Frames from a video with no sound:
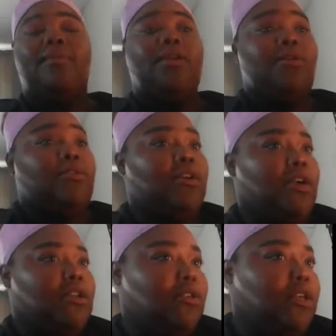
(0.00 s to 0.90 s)
my nose
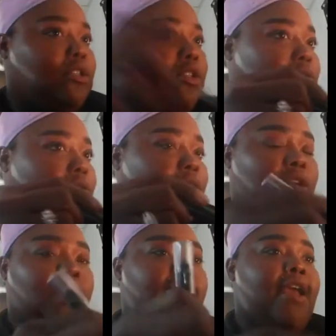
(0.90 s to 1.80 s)
contour too,
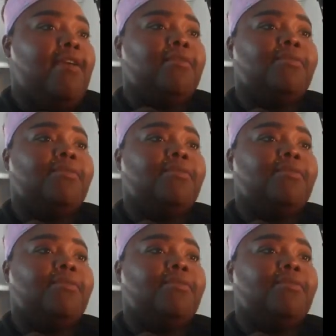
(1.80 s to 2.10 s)
honey.